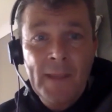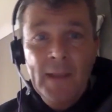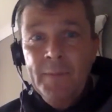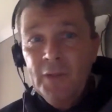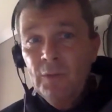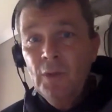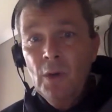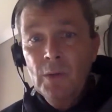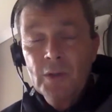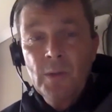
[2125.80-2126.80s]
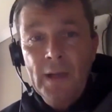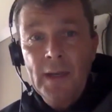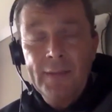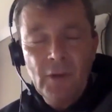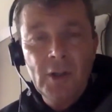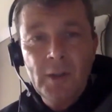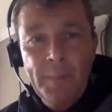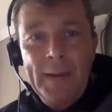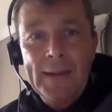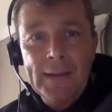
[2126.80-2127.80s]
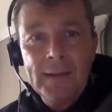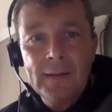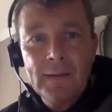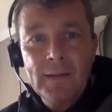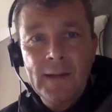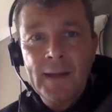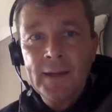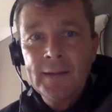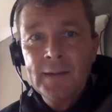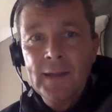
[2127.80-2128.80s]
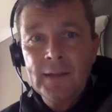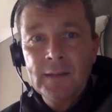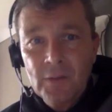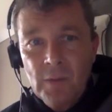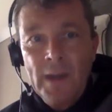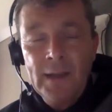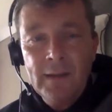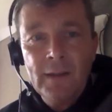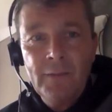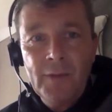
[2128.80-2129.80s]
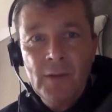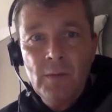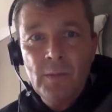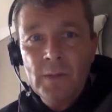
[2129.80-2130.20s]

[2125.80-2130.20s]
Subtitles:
But you know as well, I've got your back, and I'll do anything for you.